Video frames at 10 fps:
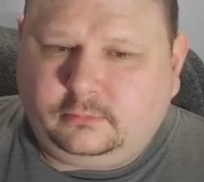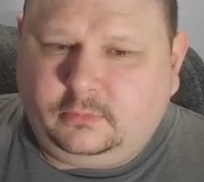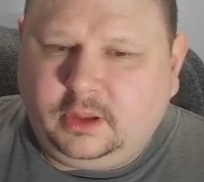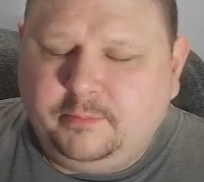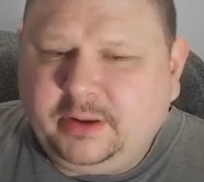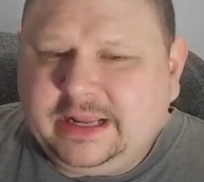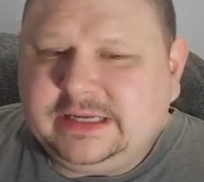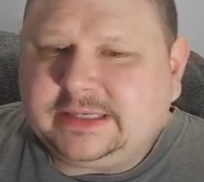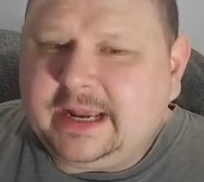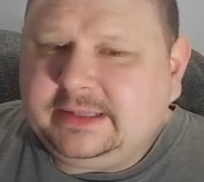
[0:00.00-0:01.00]
But he's
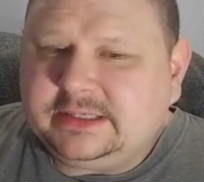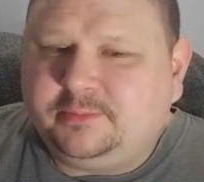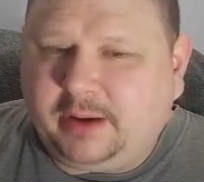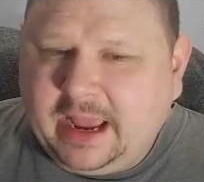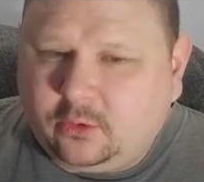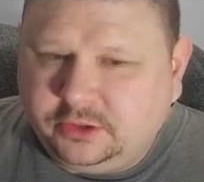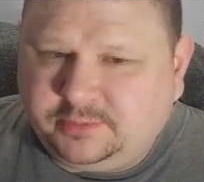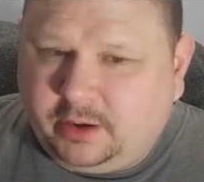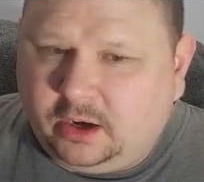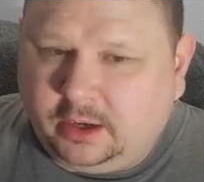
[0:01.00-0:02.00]
got this backwards
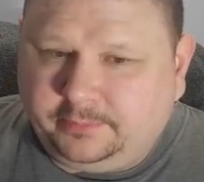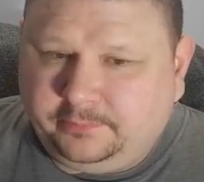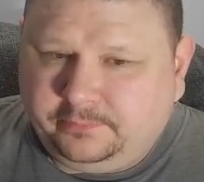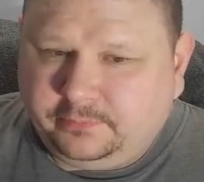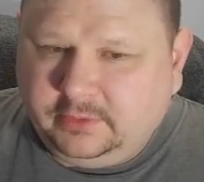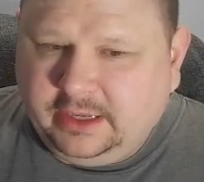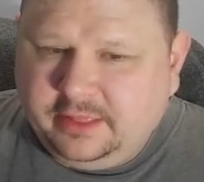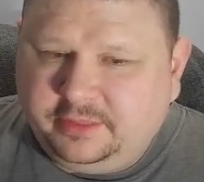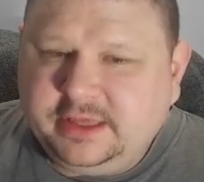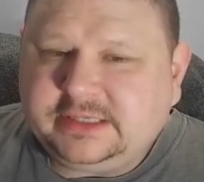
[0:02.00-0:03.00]
pawn. And
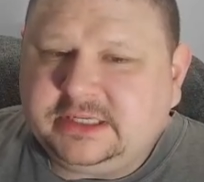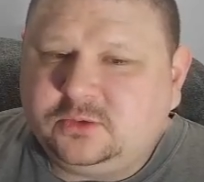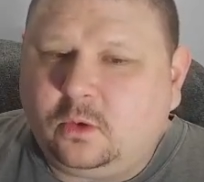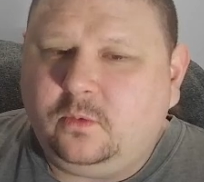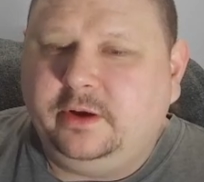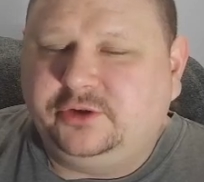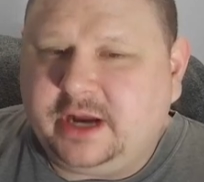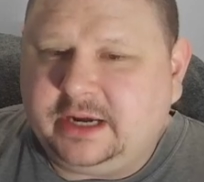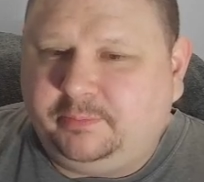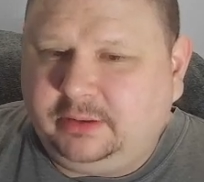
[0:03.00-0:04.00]
this is what we're trying
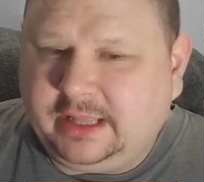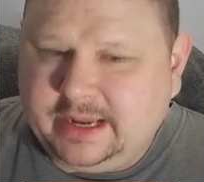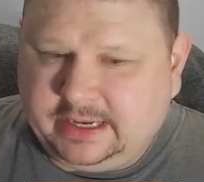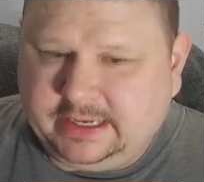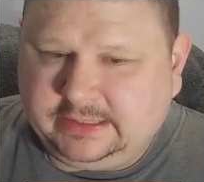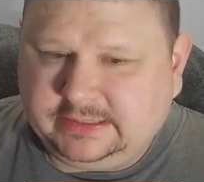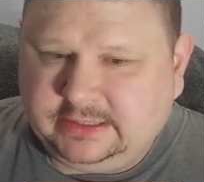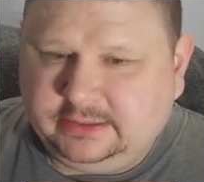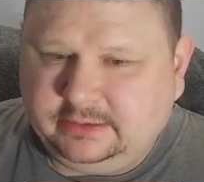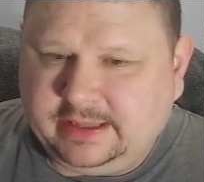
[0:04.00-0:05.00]
to play against,
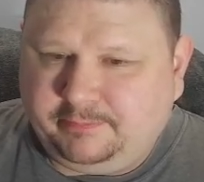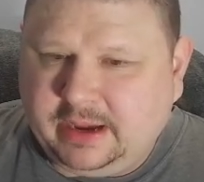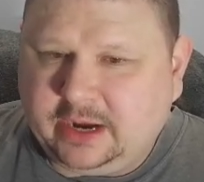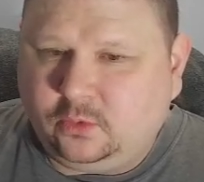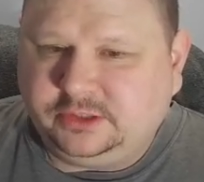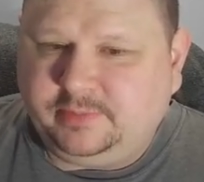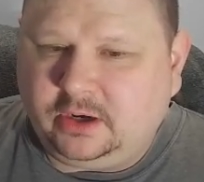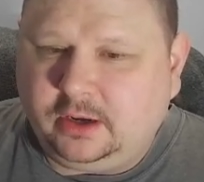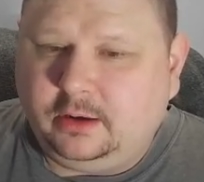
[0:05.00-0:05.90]
that backwards pawn.